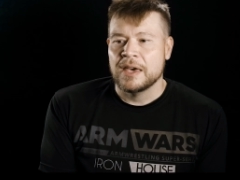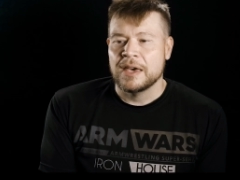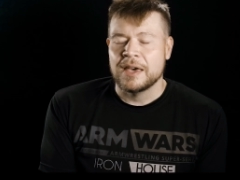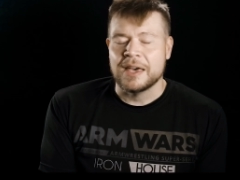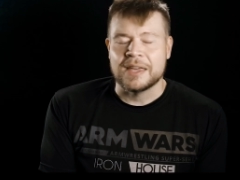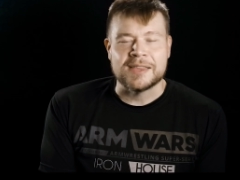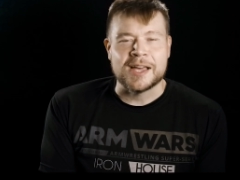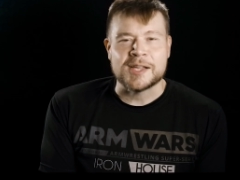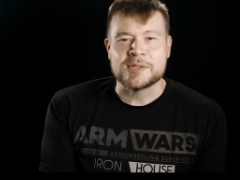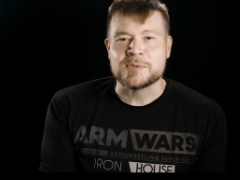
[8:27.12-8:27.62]

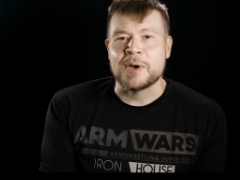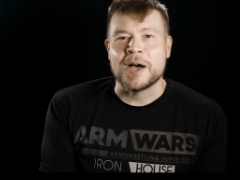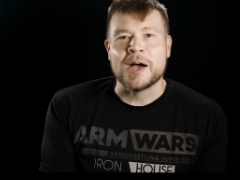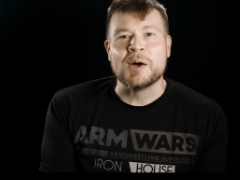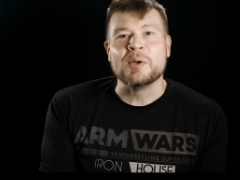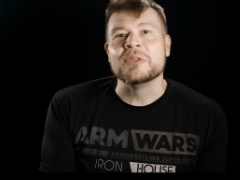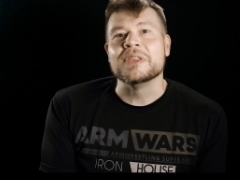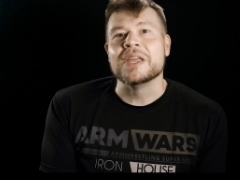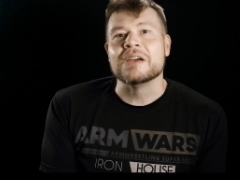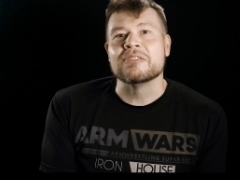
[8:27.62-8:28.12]
And that's why
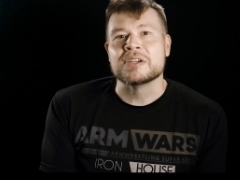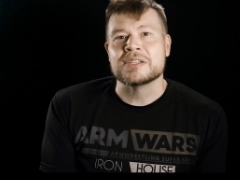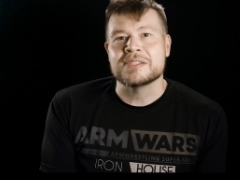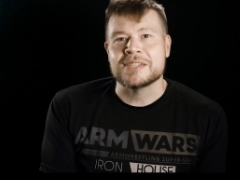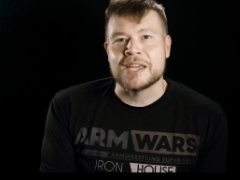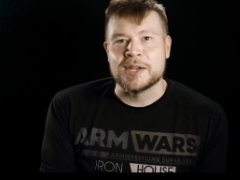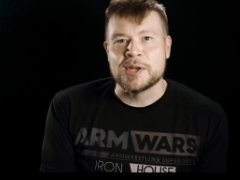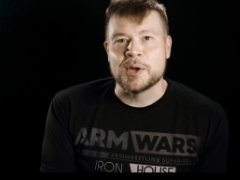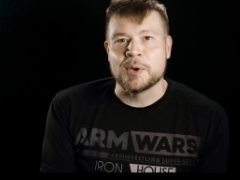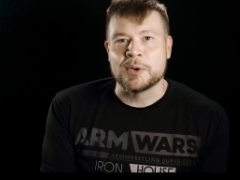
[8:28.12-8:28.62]
I'll never
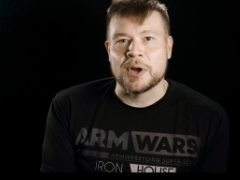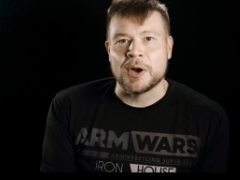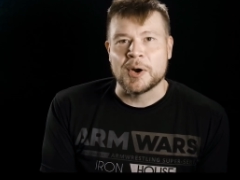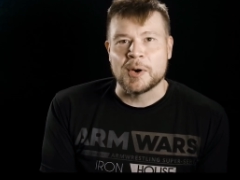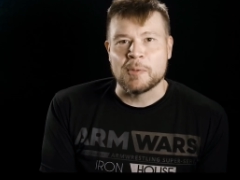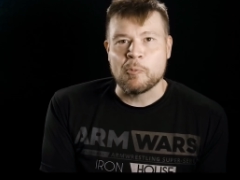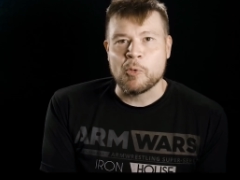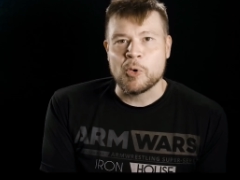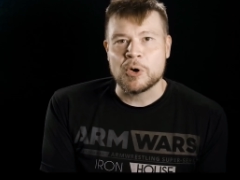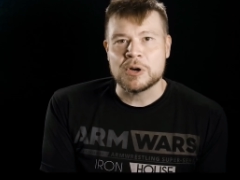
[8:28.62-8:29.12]
say no to Arm
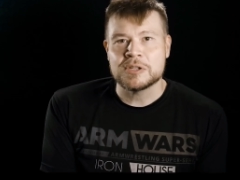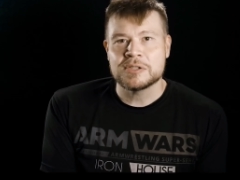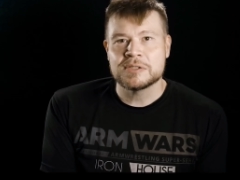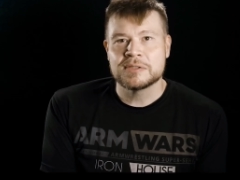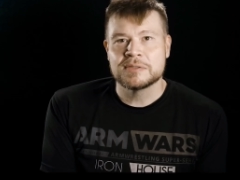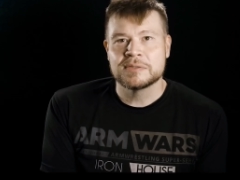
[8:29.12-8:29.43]
Wars.